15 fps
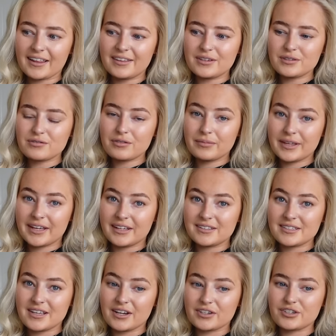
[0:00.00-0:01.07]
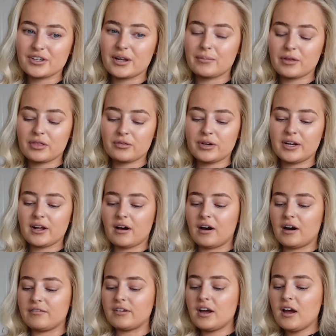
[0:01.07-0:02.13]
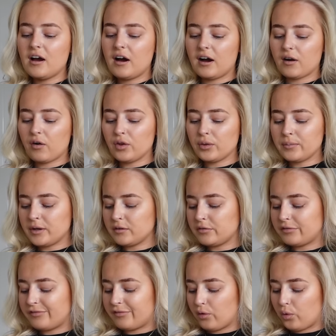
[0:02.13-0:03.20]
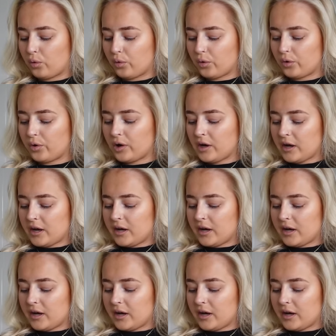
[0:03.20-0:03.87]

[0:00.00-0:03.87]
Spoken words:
These are from the kids section. I'm a 3.5. I got them in a 4